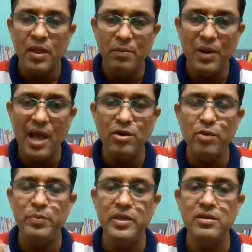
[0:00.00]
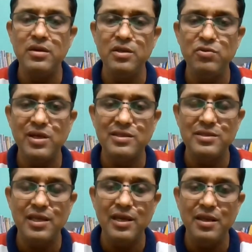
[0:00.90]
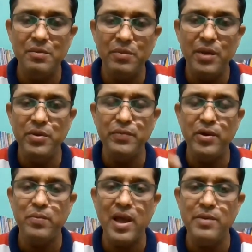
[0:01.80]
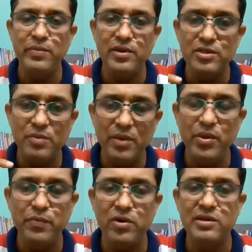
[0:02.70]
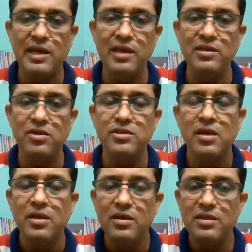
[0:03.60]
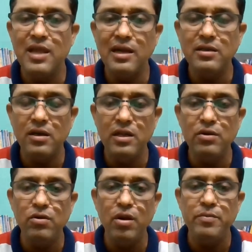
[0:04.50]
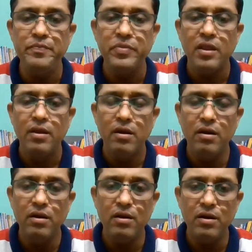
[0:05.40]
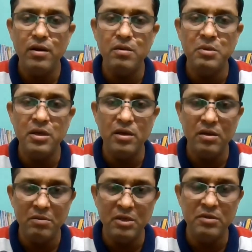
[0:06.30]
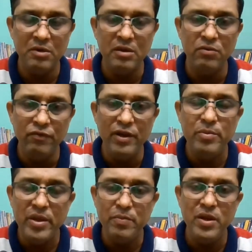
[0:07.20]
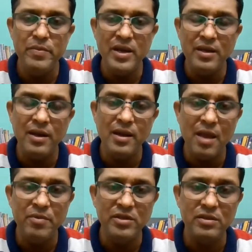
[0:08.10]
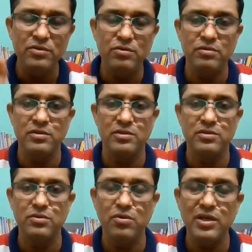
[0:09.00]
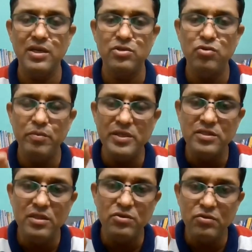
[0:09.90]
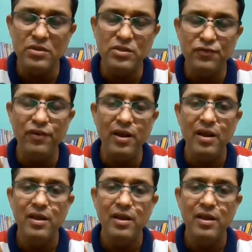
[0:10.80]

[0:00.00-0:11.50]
plan of period, you can say maybe for 5 years, maybe for 10 years, that curriculum will be implemented among the students. Okay, so means the students will